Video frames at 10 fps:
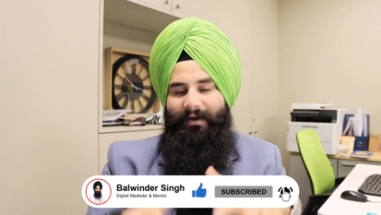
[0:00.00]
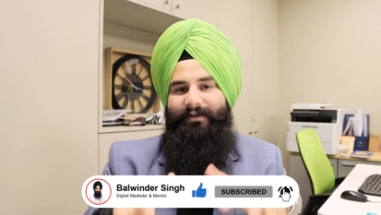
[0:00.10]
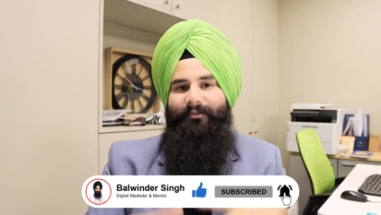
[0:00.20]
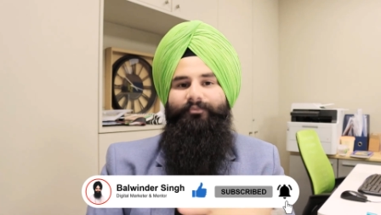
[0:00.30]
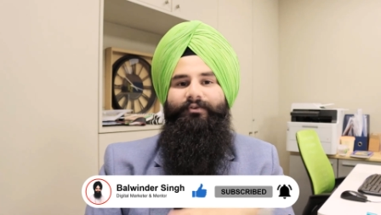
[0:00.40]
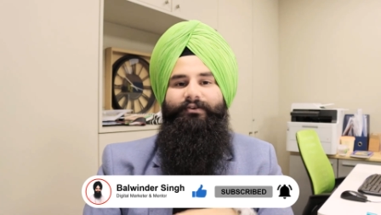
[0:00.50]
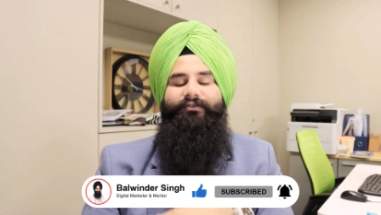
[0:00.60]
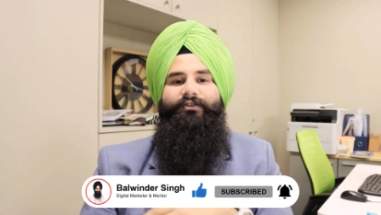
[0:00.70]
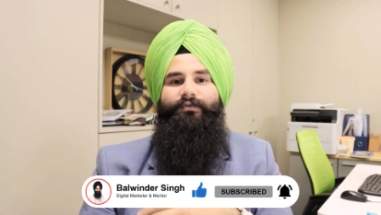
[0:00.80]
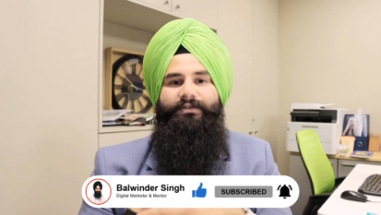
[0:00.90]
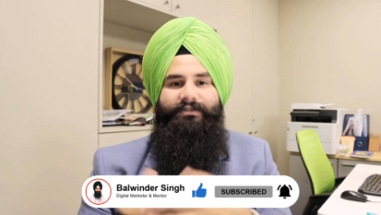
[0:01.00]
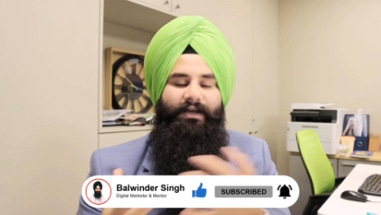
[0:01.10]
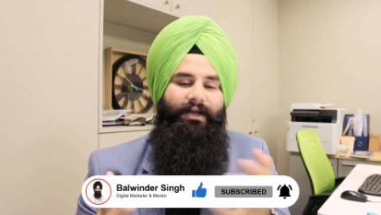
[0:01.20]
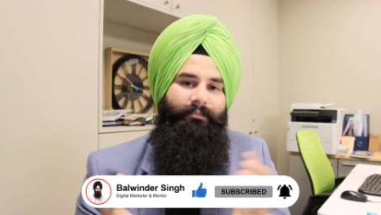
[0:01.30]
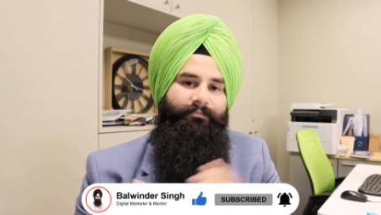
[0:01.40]
my tips and tricks which
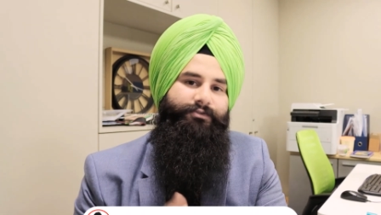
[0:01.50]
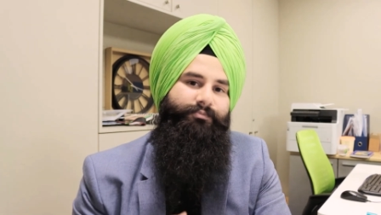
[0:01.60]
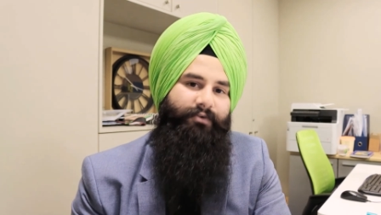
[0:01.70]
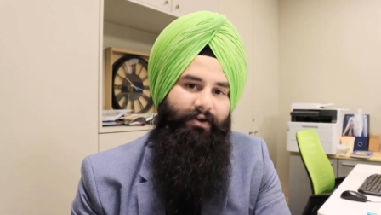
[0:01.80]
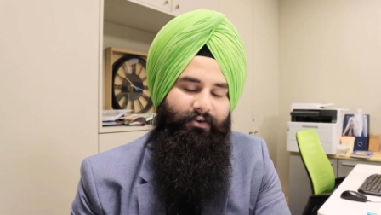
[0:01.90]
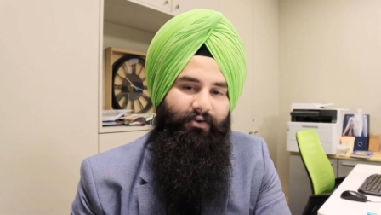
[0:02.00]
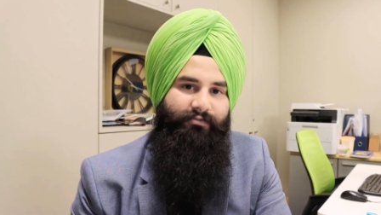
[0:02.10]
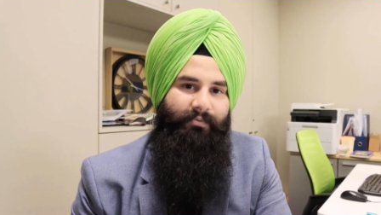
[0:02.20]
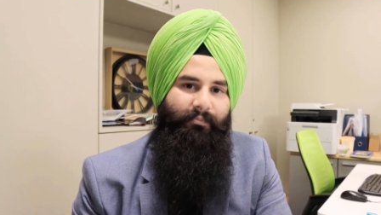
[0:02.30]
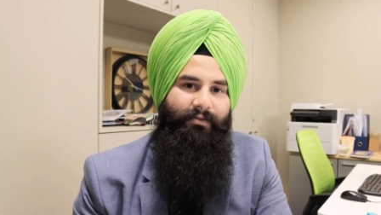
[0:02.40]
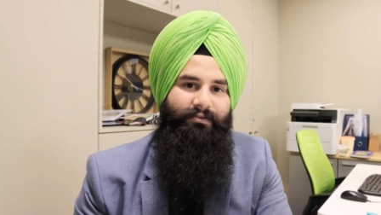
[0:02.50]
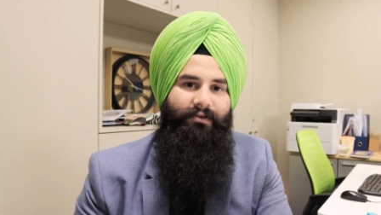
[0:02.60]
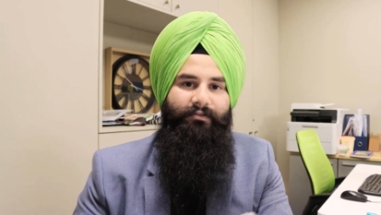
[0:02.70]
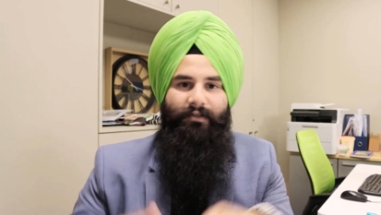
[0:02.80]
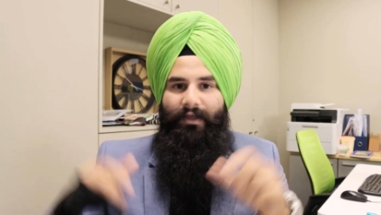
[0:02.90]
the help to raise my
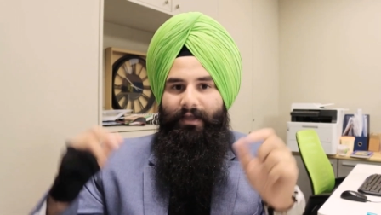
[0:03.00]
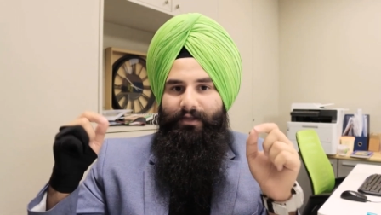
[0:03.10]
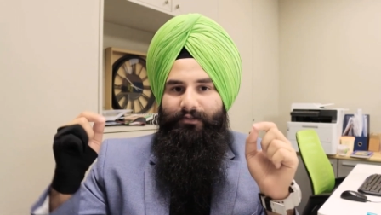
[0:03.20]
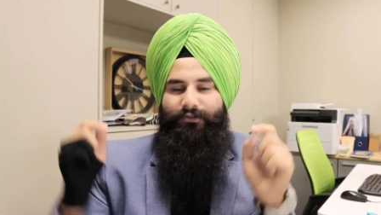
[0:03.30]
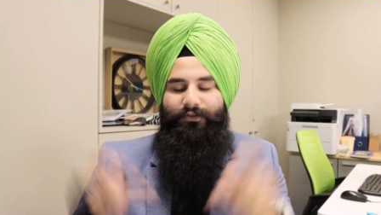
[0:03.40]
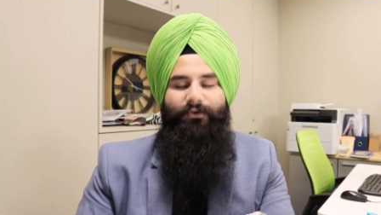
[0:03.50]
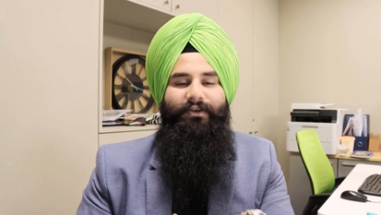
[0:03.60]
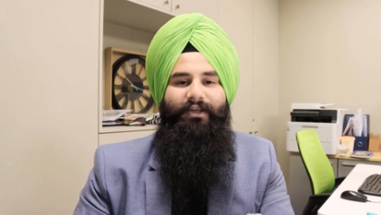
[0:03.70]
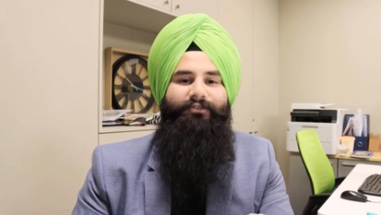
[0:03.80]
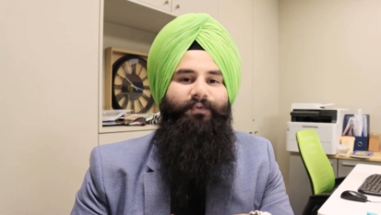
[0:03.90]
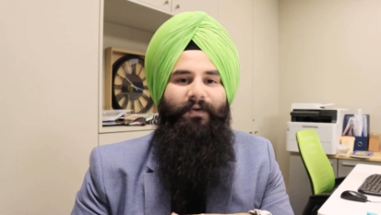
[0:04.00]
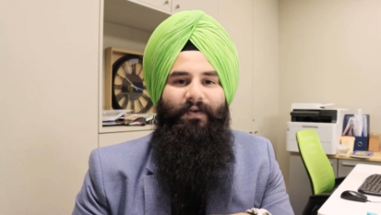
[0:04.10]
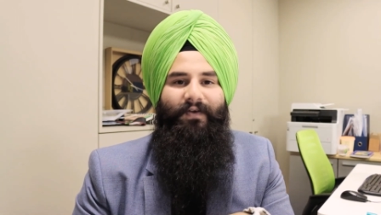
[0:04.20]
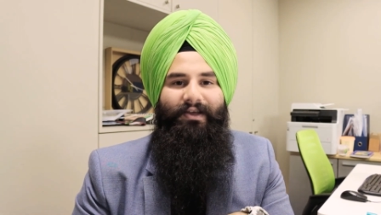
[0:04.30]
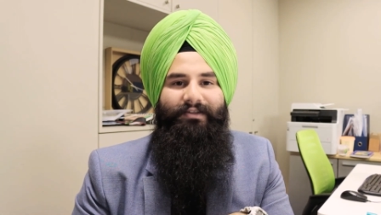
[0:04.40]
business. See you in next
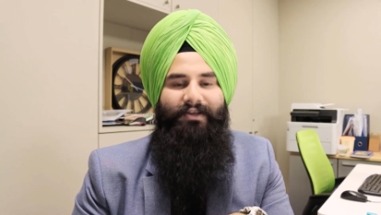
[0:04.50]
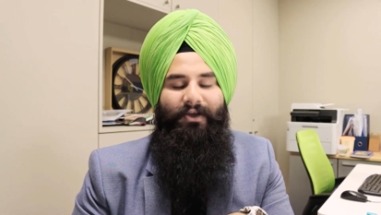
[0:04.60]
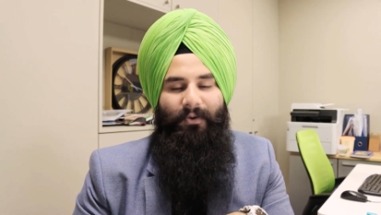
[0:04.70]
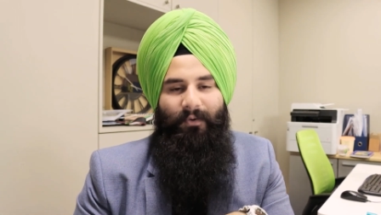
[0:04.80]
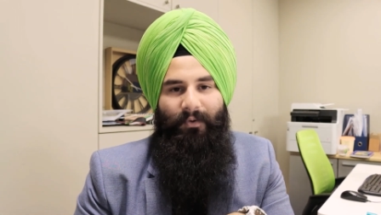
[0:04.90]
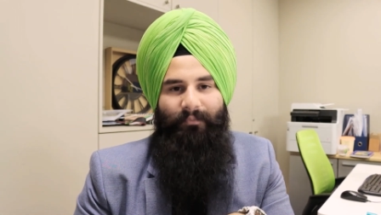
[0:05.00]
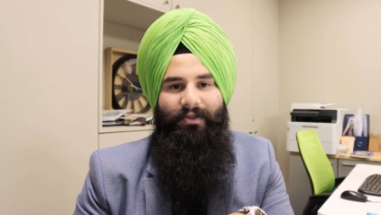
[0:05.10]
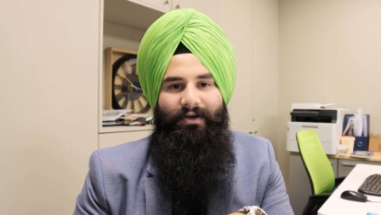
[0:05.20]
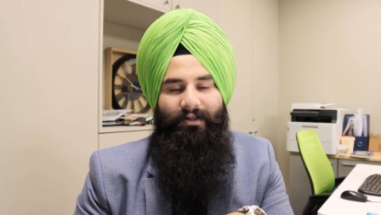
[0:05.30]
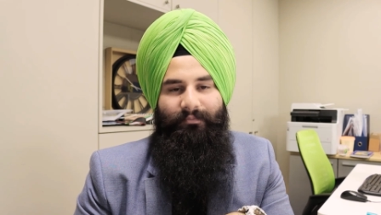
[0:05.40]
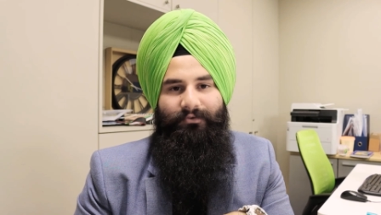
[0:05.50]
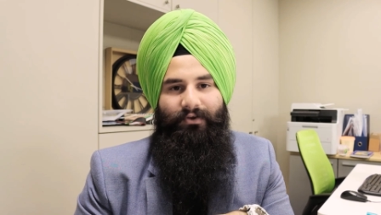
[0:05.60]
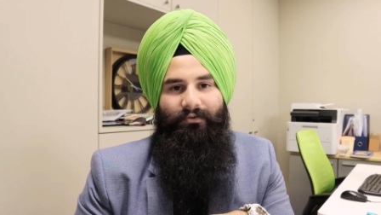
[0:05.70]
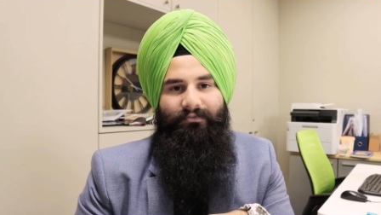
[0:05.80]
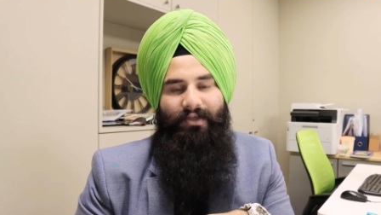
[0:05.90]
video, guys. I hope that helped
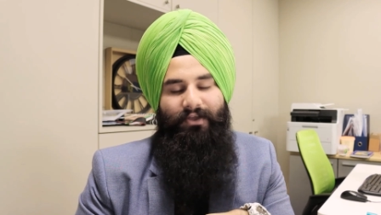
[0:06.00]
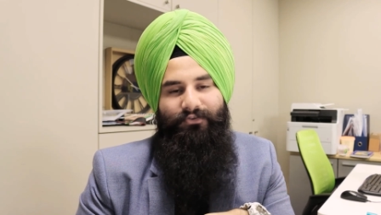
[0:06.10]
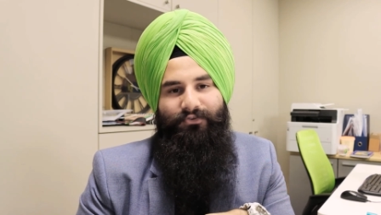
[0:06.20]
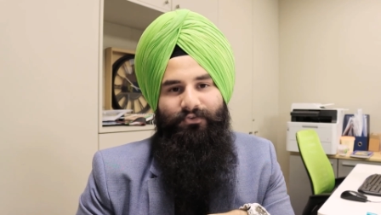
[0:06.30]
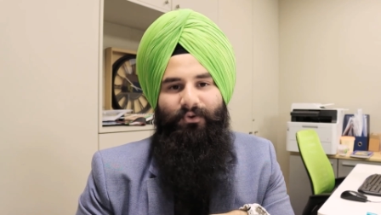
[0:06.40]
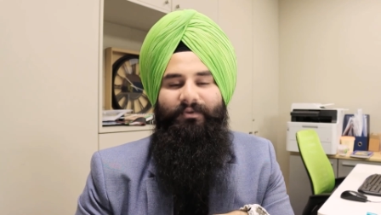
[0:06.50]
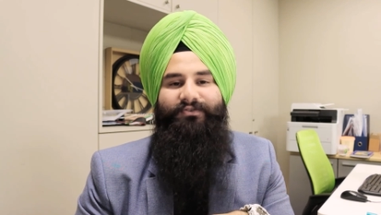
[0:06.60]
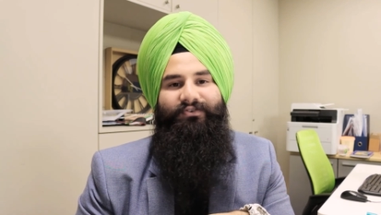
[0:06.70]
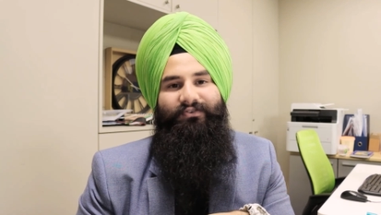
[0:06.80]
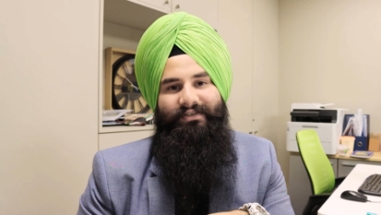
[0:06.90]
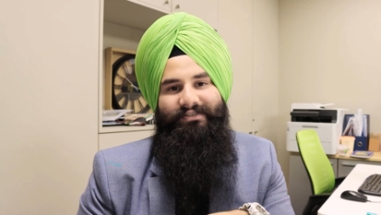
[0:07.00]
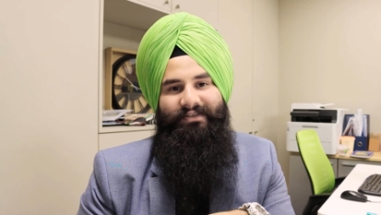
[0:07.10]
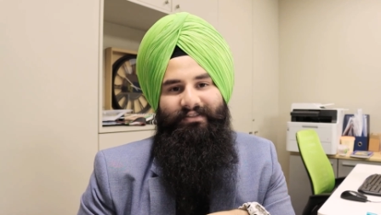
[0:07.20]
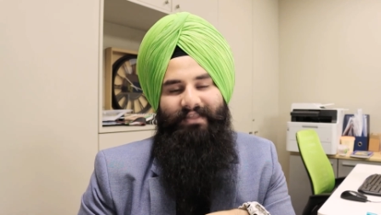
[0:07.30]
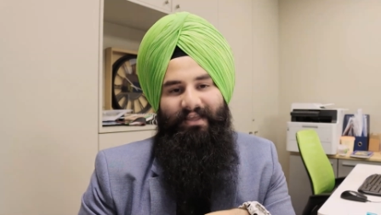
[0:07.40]
you out. Thank you so much for
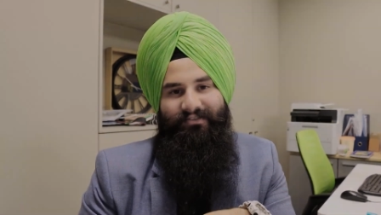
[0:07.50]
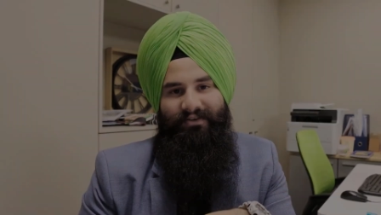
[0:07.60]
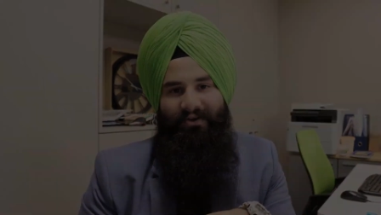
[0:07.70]
watching. Thanks